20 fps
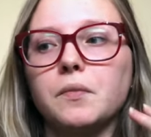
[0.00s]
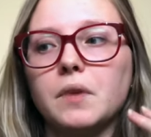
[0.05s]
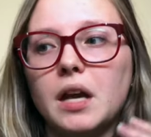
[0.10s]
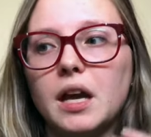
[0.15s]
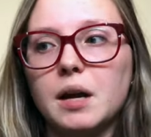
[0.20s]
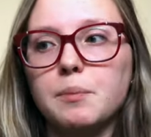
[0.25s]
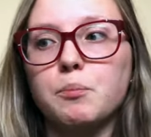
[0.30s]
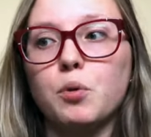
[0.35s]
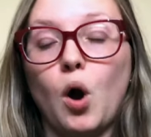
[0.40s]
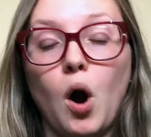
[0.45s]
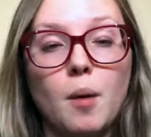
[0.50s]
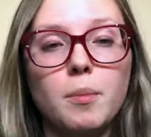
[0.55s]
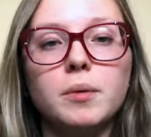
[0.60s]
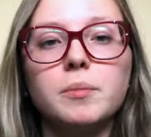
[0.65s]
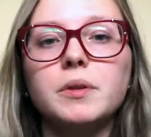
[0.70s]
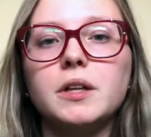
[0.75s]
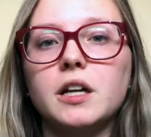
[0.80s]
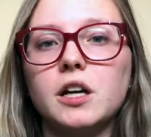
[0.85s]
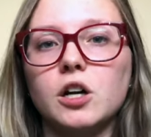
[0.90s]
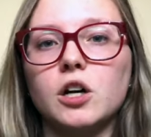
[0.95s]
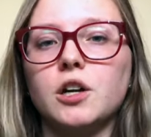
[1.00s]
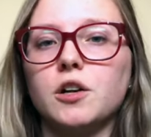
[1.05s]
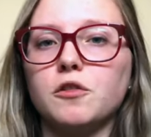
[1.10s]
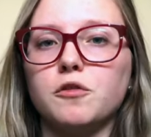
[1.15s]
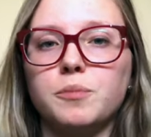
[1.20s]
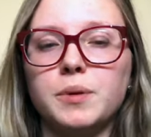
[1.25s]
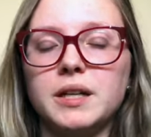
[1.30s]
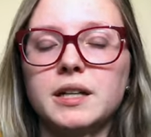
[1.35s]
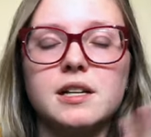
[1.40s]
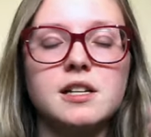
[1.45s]
it probably could
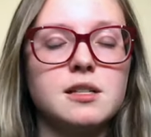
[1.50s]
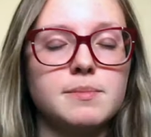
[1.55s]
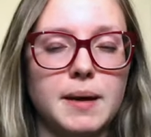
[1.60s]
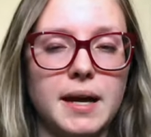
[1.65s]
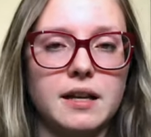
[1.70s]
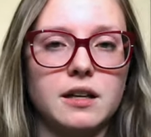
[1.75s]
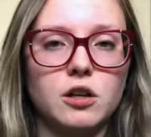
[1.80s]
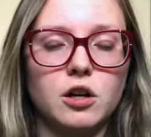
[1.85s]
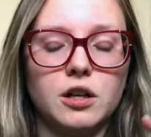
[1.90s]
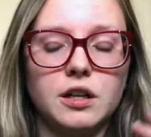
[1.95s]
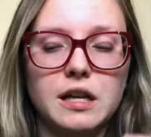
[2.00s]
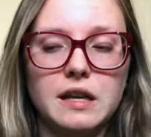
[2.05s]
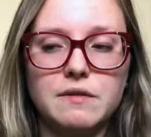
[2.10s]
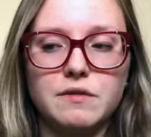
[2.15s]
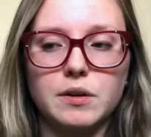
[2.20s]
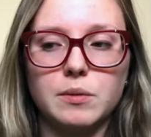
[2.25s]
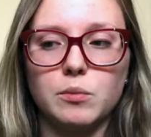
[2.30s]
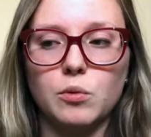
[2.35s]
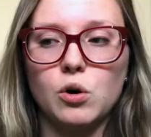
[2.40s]
have been expanded on even